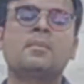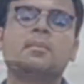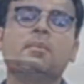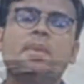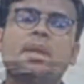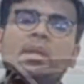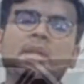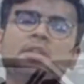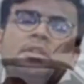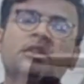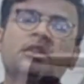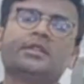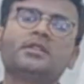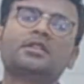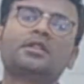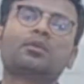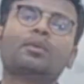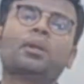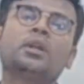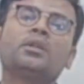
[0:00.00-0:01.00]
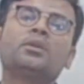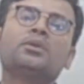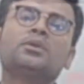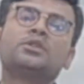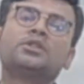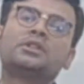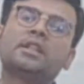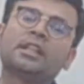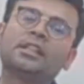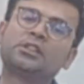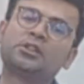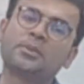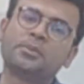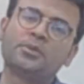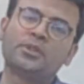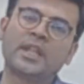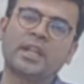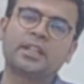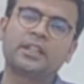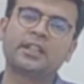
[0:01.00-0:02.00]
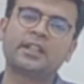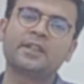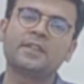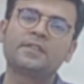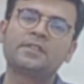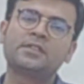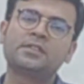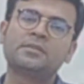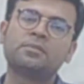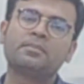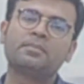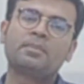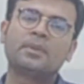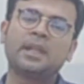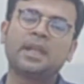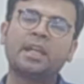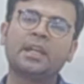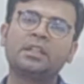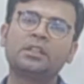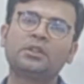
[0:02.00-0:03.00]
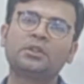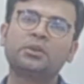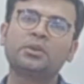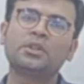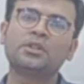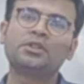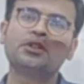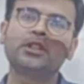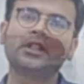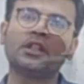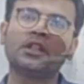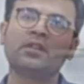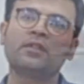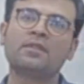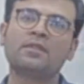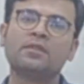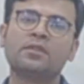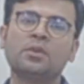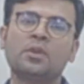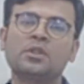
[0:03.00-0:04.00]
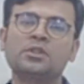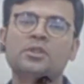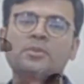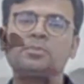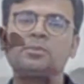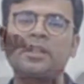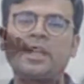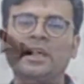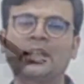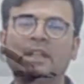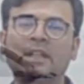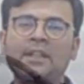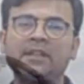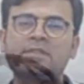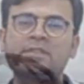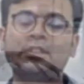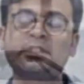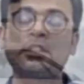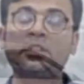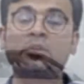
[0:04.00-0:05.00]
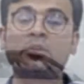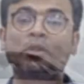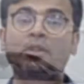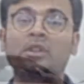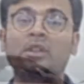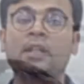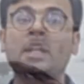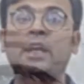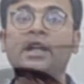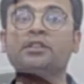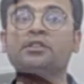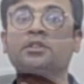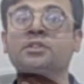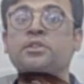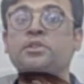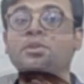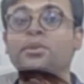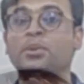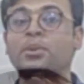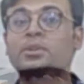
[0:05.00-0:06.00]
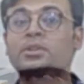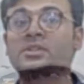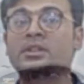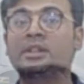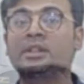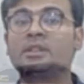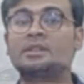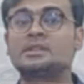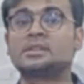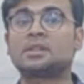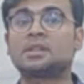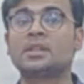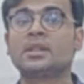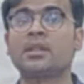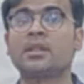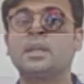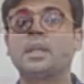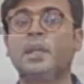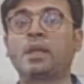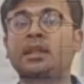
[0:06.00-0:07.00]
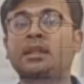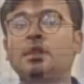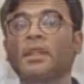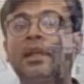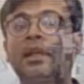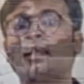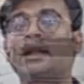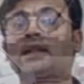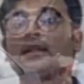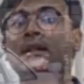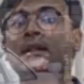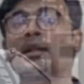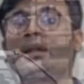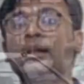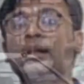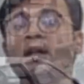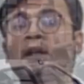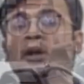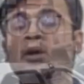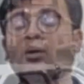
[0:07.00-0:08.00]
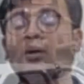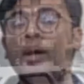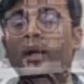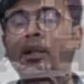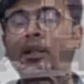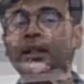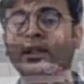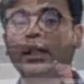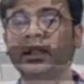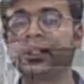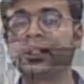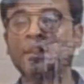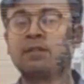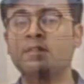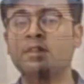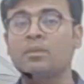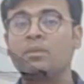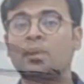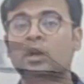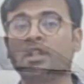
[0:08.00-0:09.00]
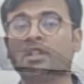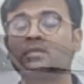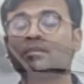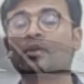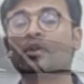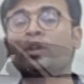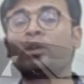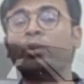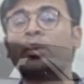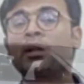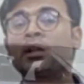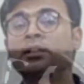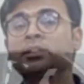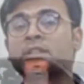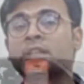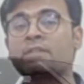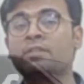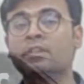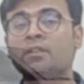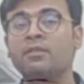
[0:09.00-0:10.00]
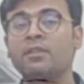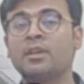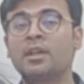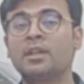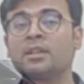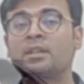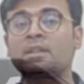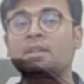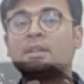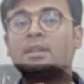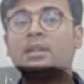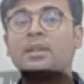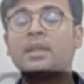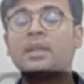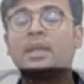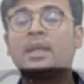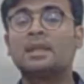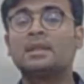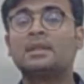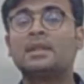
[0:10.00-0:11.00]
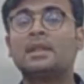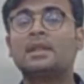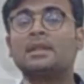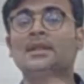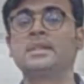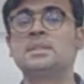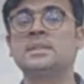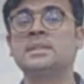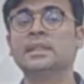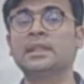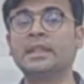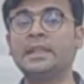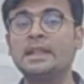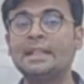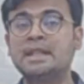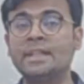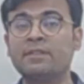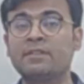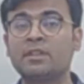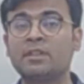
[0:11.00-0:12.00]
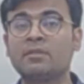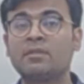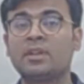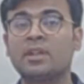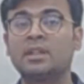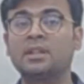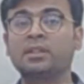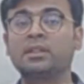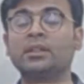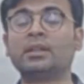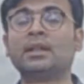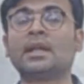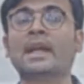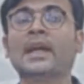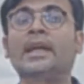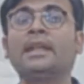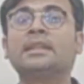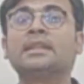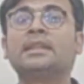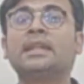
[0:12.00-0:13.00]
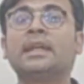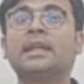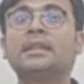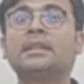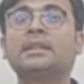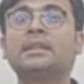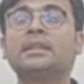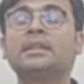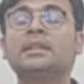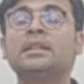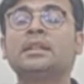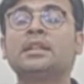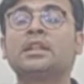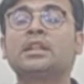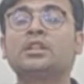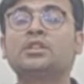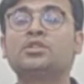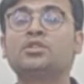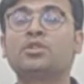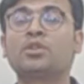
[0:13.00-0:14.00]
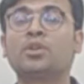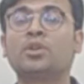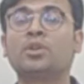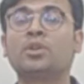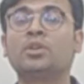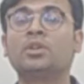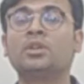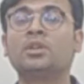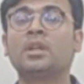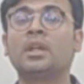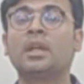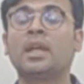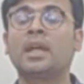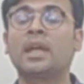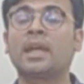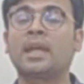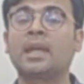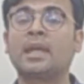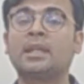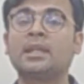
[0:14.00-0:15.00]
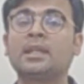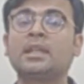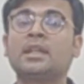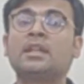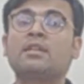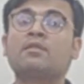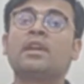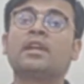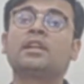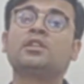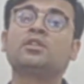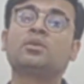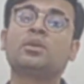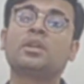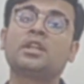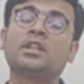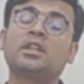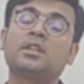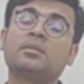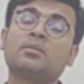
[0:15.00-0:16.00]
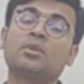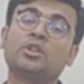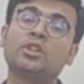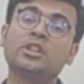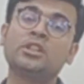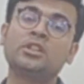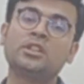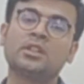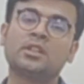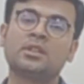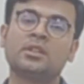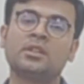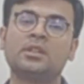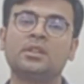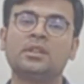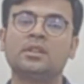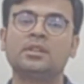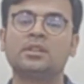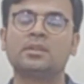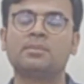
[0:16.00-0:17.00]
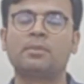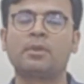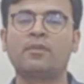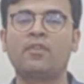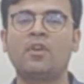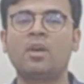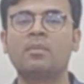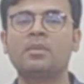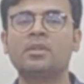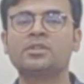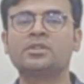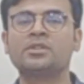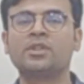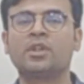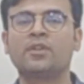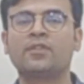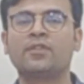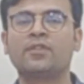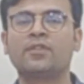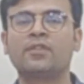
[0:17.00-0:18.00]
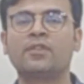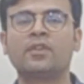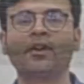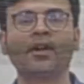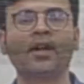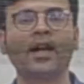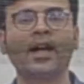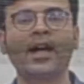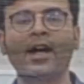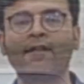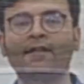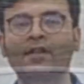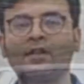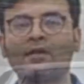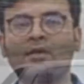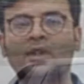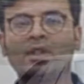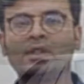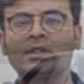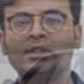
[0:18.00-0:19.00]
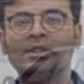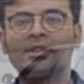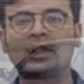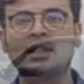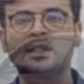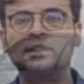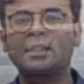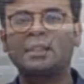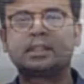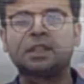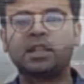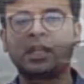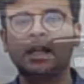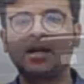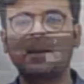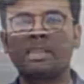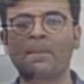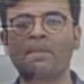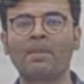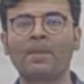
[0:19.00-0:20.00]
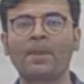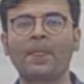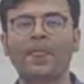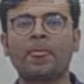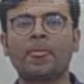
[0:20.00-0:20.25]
Manager is the one who sets objectives, plan to achieve those objectives, and then organize resources, and then coordinate everyone, motivates everyone, and then lead everyone, and then control and evaluate and monitor the performance of everyone in the team.